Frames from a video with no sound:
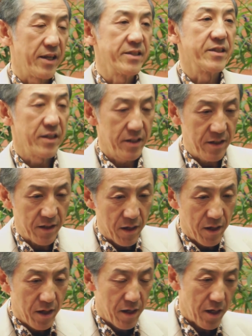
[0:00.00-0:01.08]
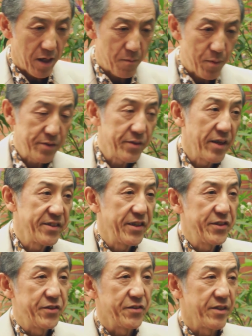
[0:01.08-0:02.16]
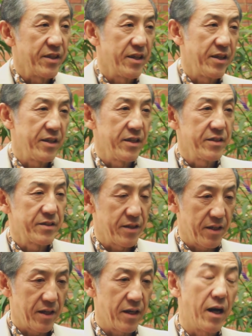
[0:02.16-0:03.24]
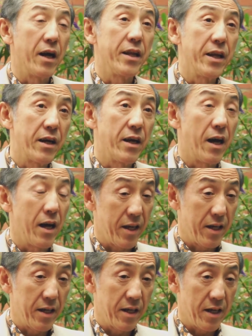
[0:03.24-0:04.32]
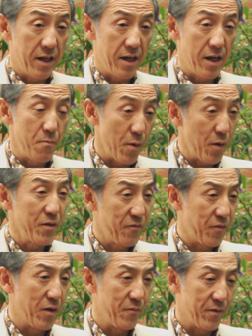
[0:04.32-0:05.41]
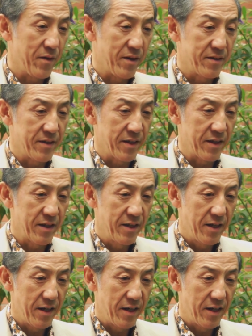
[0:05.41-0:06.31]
I see. Personalization is an idea I borrowed from the